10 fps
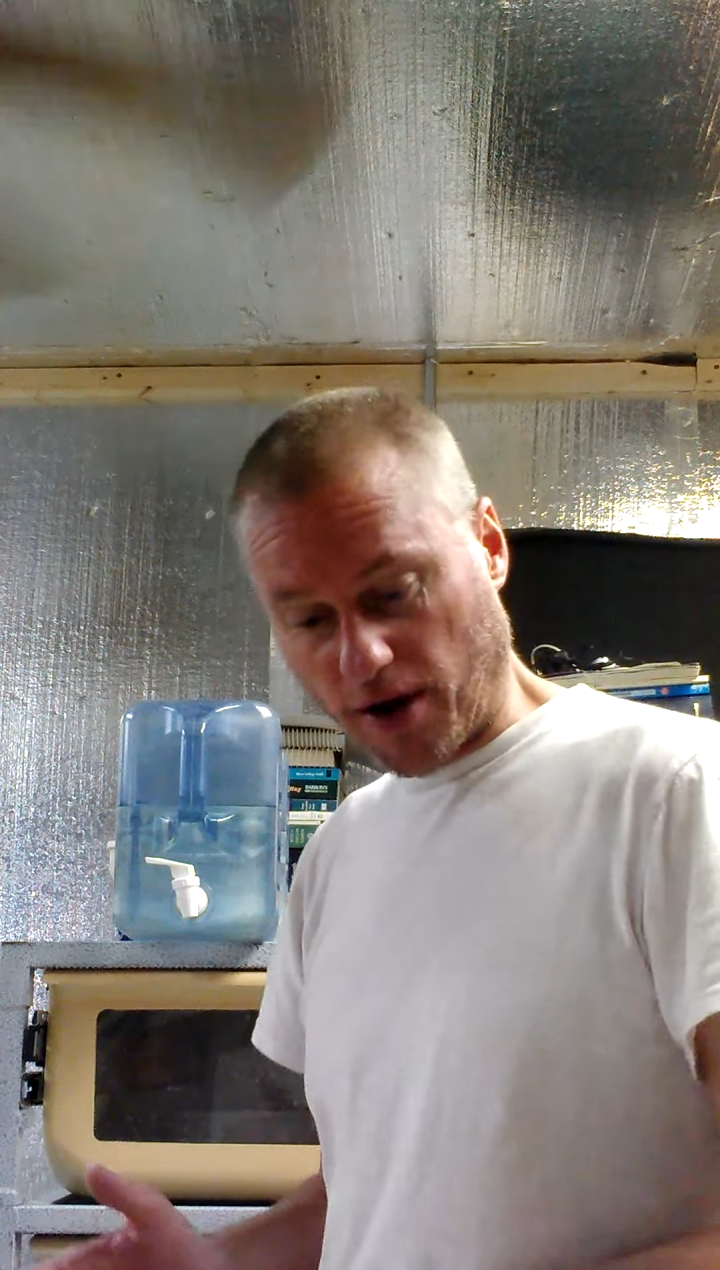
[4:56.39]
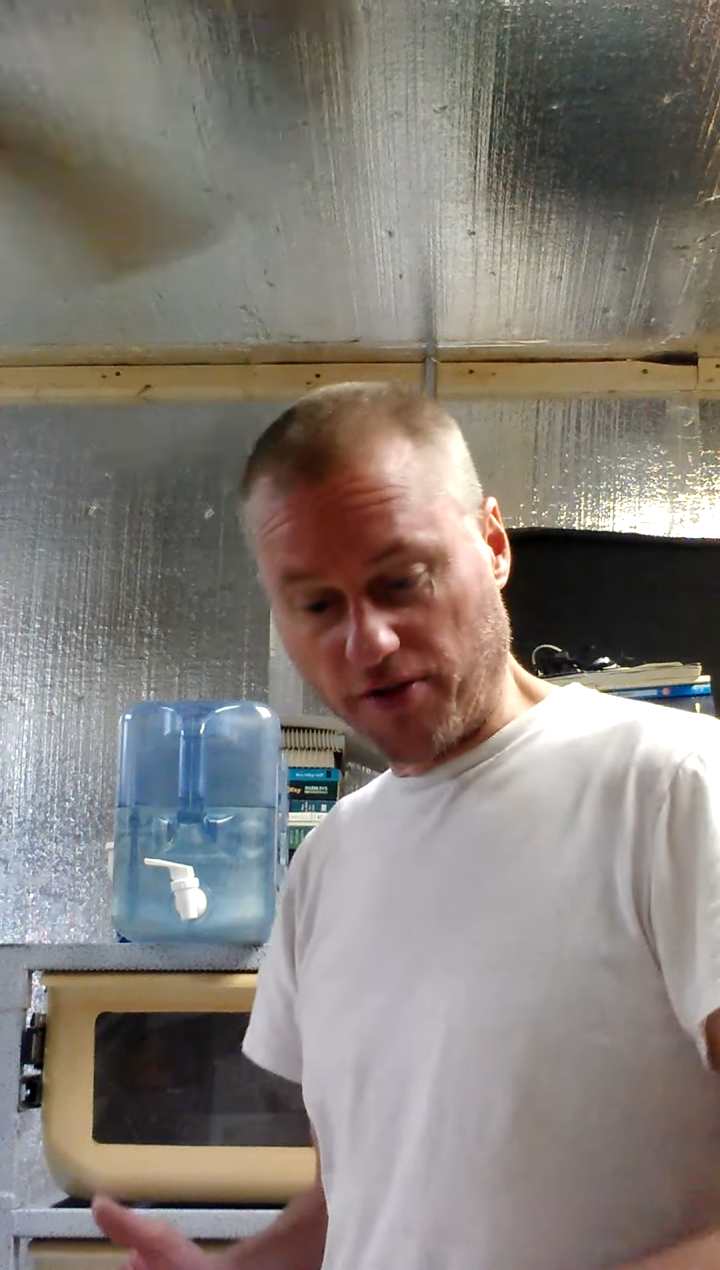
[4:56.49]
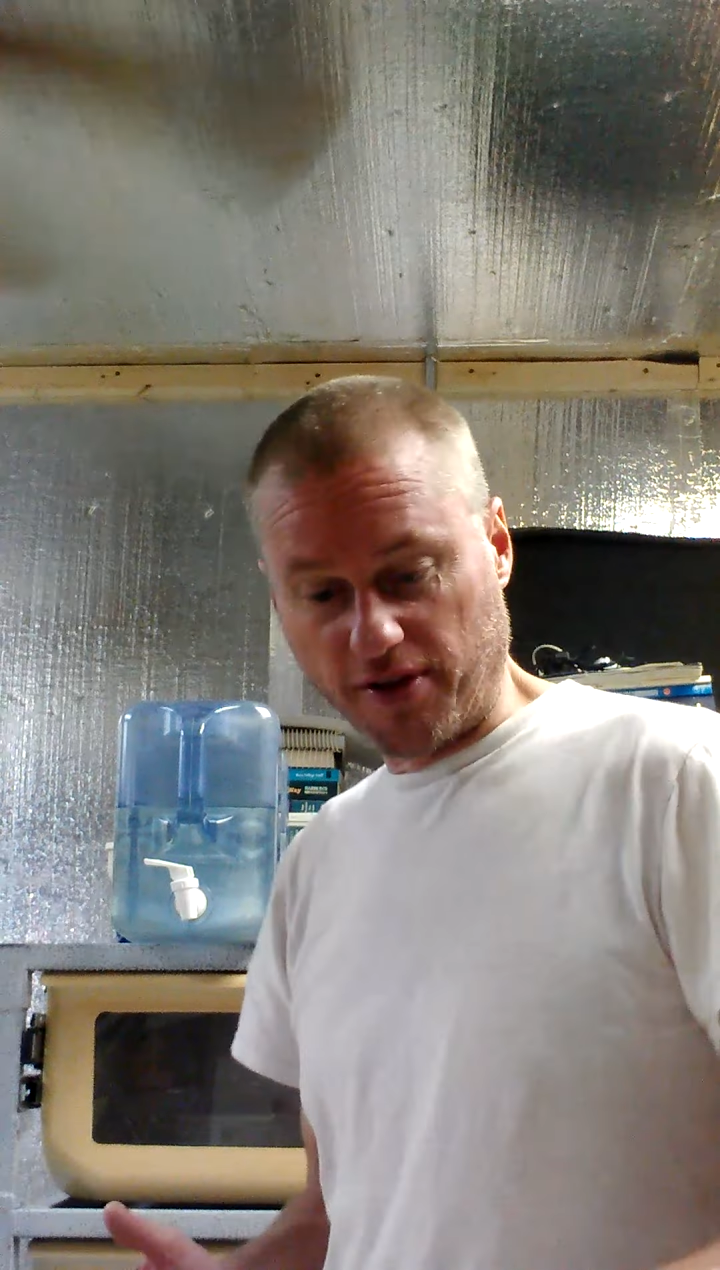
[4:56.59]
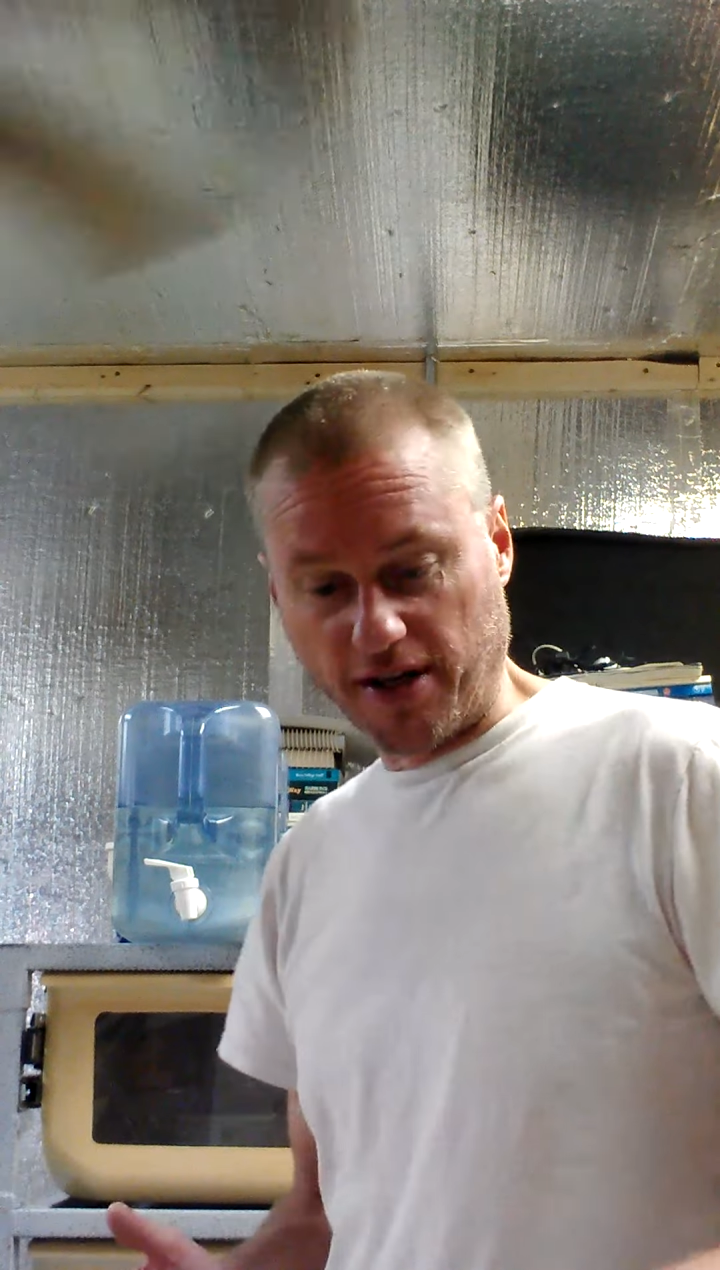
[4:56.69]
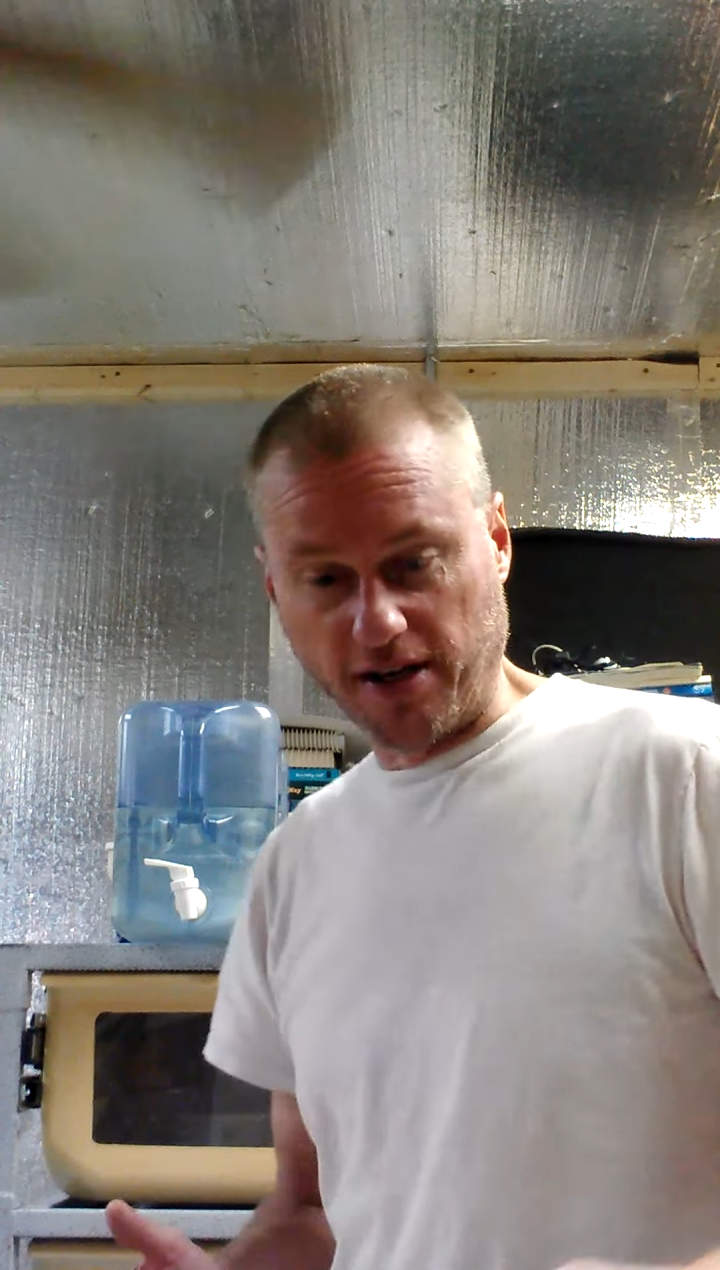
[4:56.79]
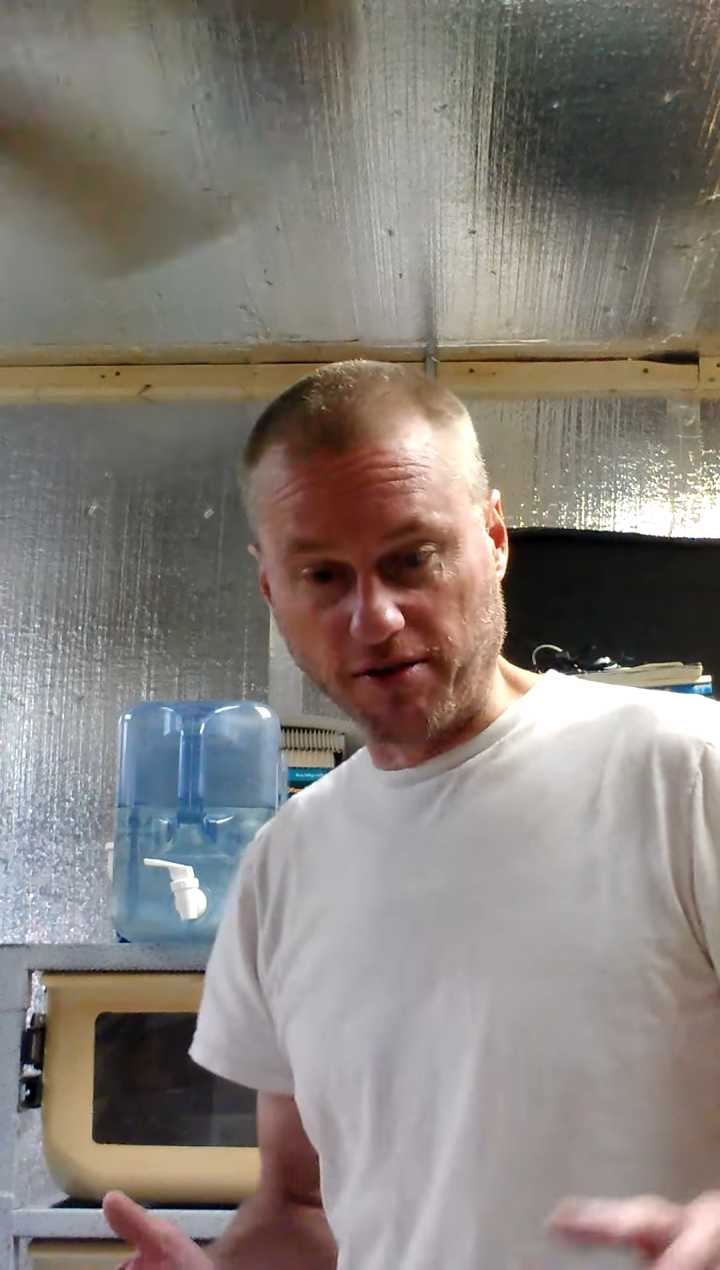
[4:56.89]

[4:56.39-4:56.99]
of the